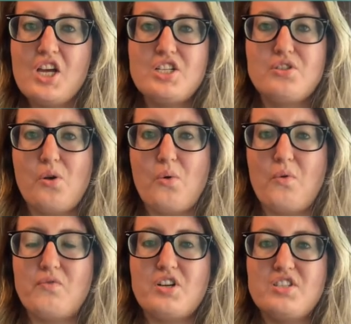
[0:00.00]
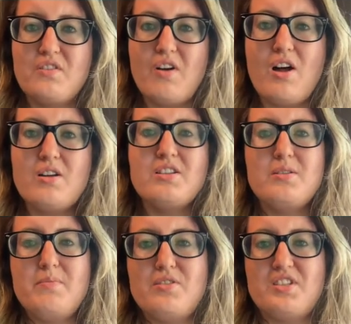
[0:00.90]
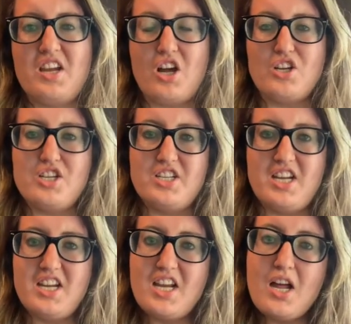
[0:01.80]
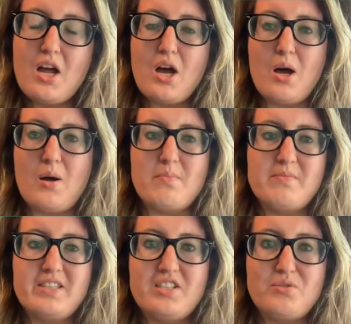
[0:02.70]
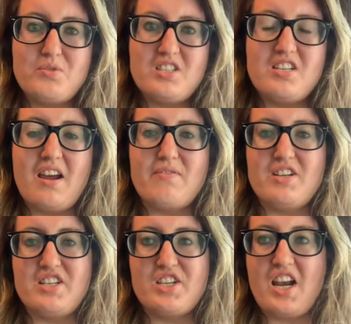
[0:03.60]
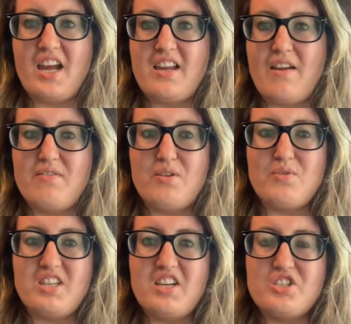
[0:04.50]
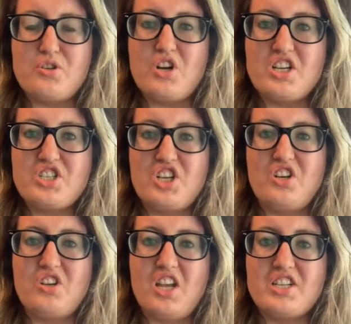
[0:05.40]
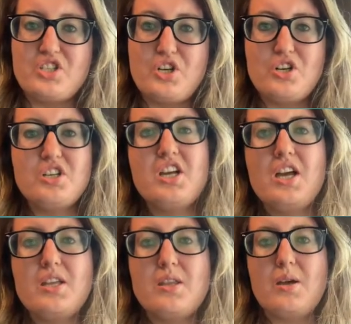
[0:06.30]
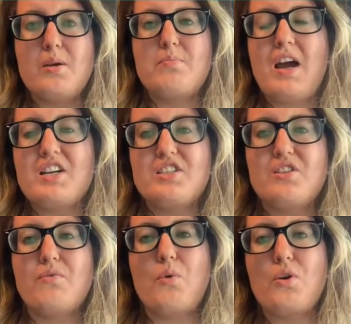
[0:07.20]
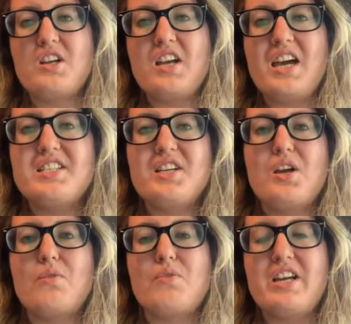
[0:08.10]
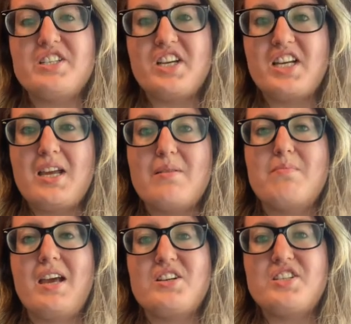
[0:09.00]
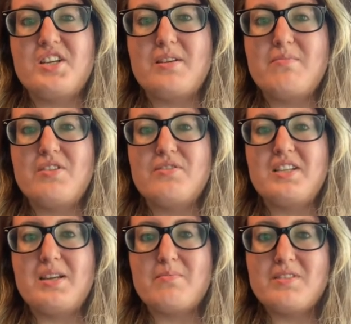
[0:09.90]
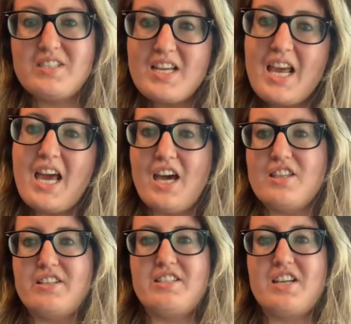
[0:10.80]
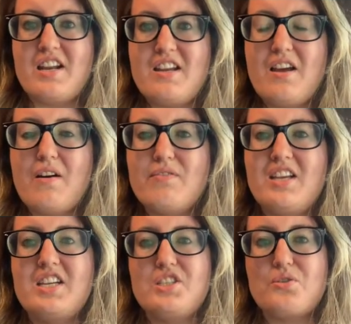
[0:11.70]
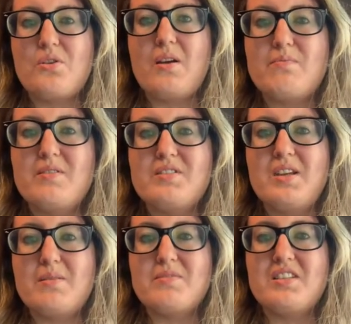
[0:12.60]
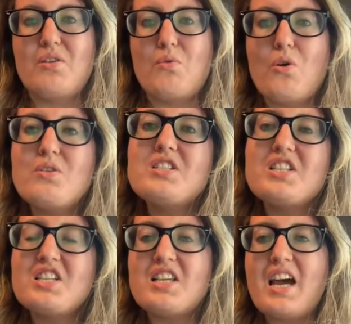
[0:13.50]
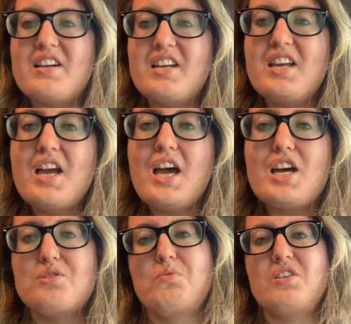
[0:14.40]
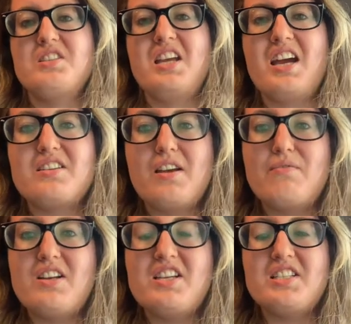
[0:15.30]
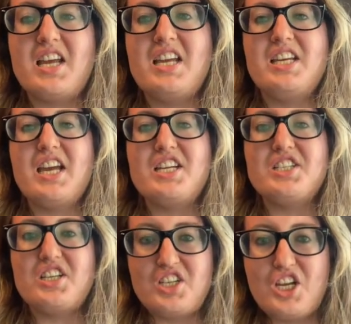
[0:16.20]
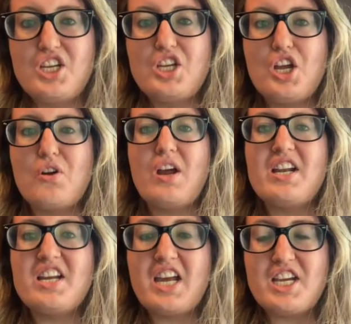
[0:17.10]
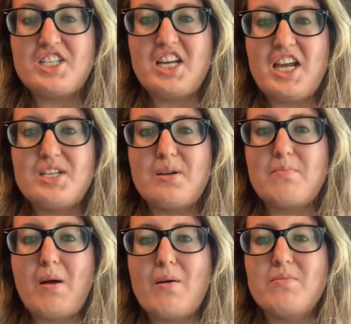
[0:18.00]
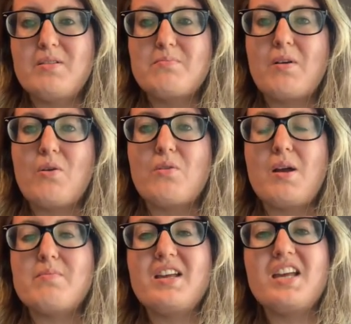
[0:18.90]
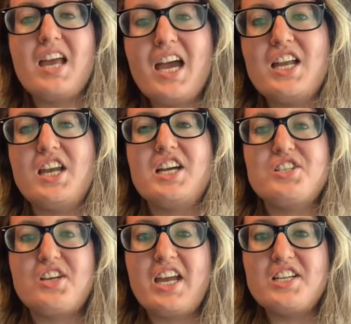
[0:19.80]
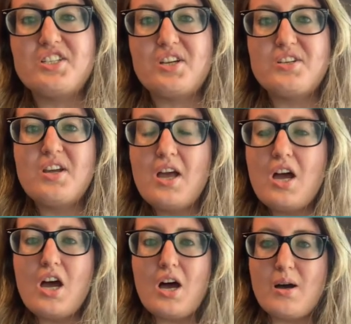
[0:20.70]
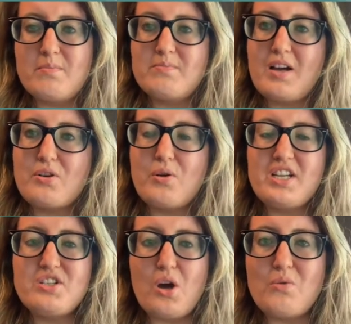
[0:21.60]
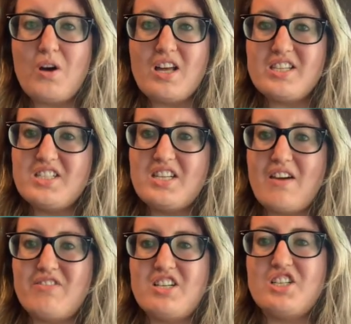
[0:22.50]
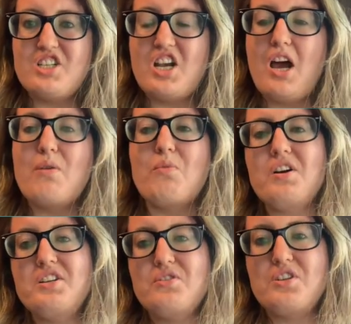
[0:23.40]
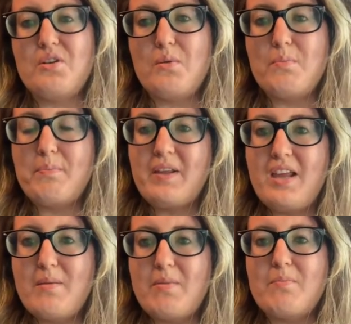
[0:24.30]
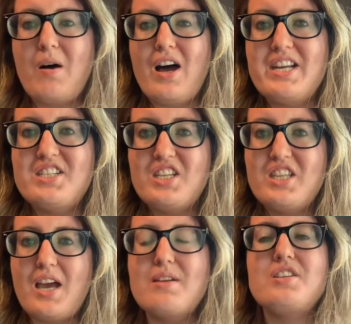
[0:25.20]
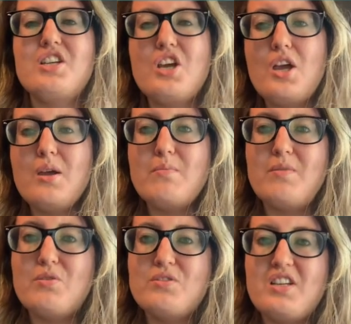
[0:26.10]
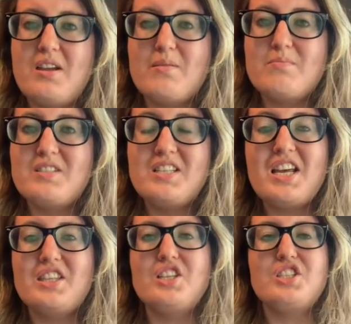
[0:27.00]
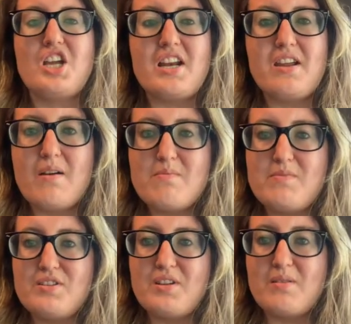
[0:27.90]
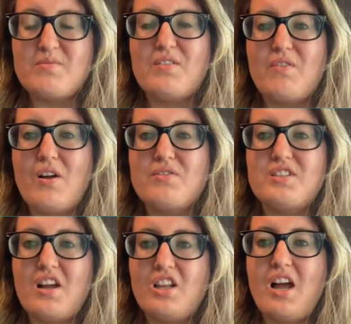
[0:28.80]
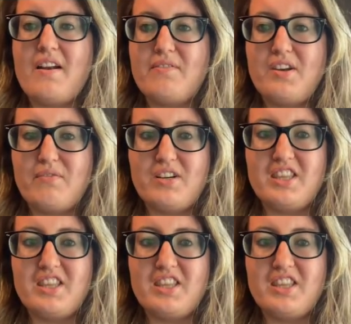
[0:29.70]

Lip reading: So first of all, museology. This was a definition I gave you in the introduction lecture, the practice of organizing, arranging, and managing museums, and the study of the history of museums, their role in society, as well as the activities they engage in, curating, education, public programming, and education. A quick note on this definition, I want you to keep in mind that museums and the study of museums involves a lot of different